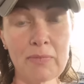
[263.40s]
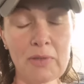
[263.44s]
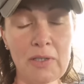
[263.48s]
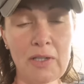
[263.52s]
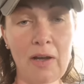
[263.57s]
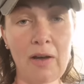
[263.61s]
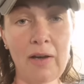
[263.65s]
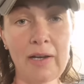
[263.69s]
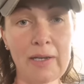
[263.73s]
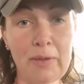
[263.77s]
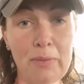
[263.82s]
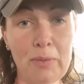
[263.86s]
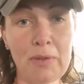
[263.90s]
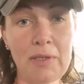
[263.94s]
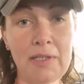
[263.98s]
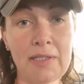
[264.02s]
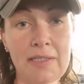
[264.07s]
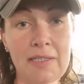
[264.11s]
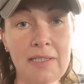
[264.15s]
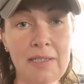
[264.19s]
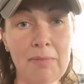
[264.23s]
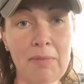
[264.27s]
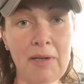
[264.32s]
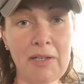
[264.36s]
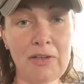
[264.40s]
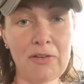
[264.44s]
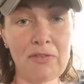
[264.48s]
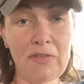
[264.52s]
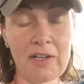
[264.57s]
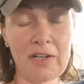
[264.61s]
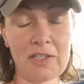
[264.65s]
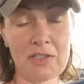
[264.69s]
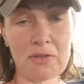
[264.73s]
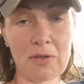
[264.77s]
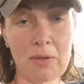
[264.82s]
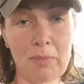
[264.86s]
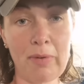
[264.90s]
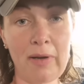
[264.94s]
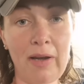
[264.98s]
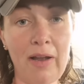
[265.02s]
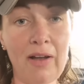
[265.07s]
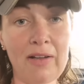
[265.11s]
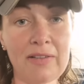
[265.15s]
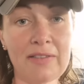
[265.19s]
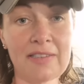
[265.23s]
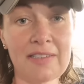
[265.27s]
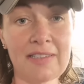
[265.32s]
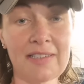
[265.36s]
with high quality manufacturing
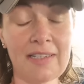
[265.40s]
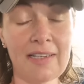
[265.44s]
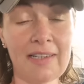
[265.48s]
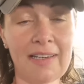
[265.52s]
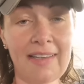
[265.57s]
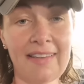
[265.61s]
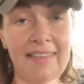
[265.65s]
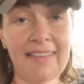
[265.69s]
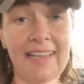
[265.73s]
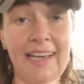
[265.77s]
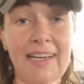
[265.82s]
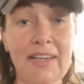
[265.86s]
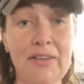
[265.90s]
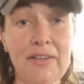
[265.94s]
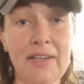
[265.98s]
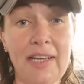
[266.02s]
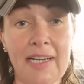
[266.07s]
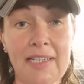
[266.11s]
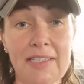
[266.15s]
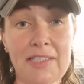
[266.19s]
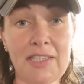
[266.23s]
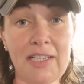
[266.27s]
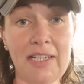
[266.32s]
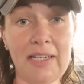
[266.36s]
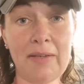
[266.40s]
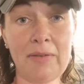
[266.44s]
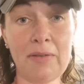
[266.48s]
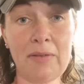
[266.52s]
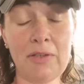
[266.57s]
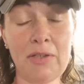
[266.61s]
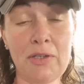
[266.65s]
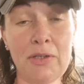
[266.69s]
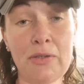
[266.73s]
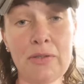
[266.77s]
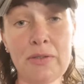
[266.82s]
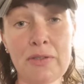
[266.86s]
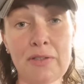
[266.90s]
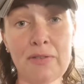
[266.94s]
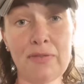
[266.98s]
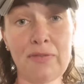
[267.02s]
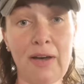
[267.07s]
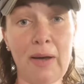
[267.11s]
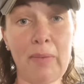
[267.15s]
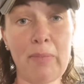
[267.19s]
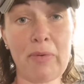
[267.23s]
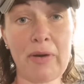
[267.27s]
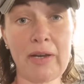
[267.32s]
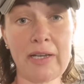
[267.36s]
plants that could actually use the
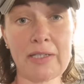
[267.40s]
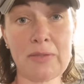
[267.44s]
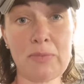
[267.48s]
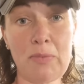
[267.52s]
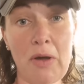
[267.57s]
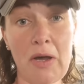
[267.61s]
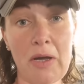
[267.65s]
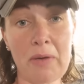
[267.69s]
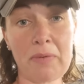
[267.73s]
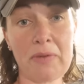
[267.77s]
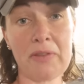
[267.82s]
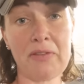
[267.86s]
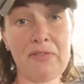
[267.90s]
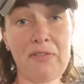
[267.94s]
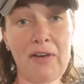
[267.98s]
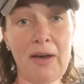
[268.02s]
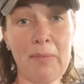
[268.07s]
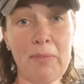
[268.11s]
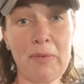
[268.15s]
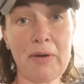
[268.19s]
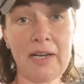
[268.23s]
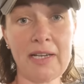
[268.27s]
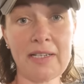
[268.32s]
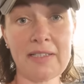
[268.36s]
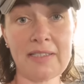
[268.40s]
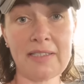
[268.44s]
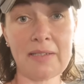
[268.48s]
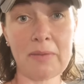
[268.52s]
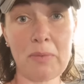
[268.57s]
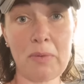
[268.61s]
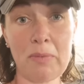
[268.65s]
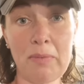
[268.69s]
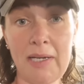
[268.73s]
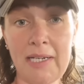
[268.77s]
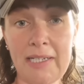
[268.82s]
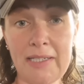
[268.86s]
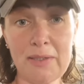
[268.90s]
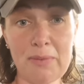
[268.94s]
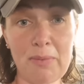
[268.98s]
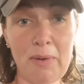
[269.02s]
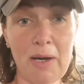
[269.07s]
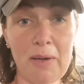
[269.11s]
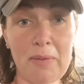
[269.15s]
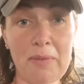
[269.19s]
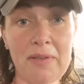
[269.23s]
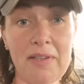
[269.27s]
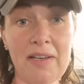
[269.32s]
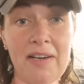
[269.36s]
fabrics, work with the fabrics, and were willing to
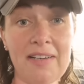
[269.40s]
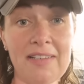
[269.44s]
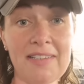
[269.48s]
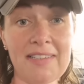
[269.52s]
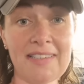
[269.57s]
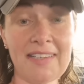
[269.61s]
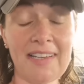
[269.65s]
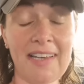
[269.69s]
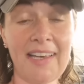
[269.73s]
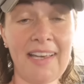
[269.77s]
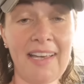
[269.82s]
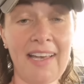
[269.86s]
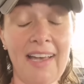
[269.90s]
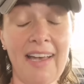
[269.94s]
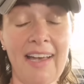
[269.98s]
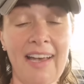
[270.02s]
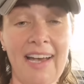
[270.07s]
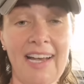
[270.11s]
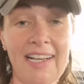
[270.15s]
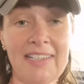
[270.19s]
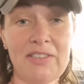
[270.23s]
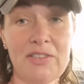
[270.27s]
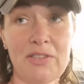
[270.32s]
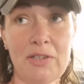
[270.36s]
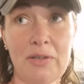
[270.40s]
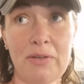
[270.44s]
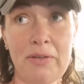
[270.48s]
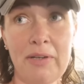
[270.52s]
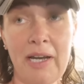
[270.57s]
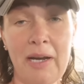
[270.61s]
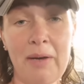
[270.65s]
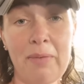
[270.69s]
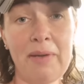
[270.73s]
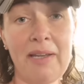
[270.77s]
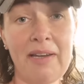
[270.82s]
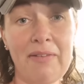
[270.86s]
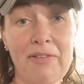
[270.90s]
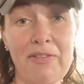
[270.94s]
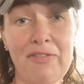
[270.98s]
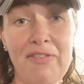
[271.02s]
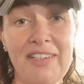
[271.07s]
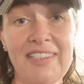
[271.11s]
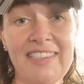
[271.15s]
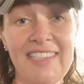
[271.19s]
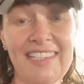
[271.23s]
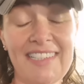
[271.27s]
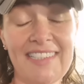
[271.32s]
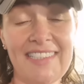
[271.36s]
work with us. And so now we have a
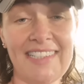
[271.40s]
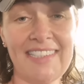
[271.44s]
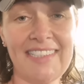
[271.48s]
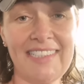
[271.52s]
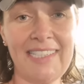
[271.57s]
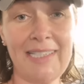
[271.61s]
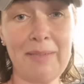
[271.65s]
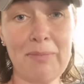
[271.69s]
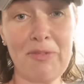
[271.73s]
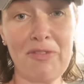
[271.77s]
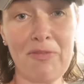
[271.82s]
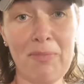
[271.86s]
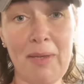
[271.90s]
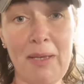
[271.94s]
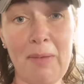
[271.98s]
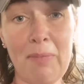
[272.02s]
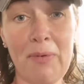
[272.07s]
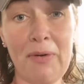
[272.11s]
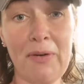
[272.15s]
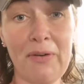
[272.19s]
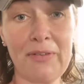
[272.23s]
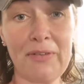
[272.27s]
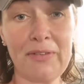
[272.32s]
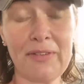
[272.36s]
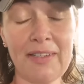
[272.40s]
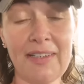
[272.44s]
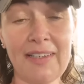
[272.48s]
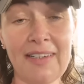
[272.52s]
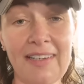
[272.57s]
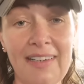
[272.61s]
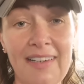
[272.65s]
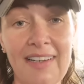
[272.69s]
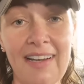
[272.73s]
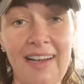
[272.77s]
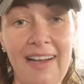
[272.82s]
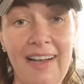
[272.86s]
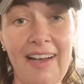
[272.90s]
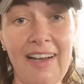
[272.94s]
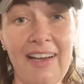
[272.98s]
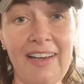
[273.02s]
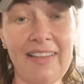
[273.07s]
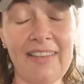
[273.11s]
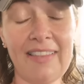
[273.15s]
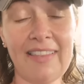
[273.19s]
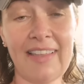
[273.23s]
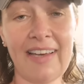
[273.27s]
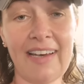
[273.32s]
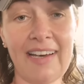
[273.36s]
fantastic team of people
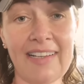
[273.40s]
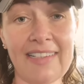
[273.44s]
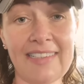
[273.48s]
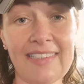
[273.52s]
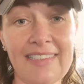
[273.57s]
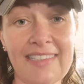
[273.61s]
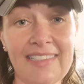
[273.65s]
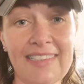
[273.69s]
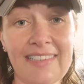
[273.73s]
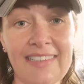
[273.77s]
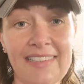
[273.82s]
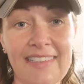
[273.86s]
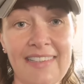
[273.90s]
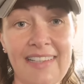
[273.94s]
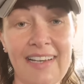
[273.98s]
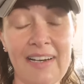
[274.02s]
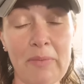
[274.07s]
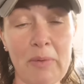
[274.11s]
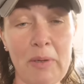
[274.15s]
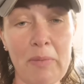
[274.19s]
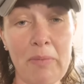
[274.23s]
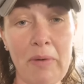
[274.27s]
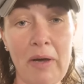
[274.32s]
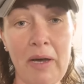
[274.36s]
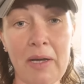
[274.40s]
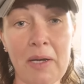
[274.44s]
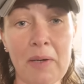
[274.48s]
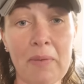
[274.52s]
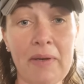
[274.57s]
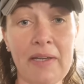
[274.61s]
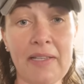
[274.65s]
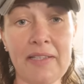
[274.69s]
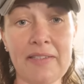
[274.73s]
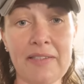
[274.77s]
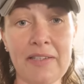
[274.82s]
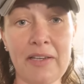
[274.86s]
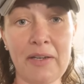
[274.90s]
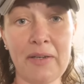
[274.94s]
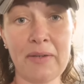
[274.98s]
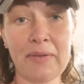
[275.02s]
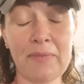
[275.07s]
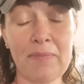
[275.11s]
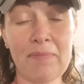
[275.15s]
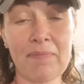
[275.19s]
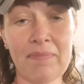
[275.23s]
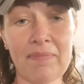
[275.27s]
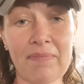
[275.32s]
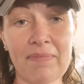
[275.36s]
that we work with.
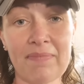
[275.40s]
So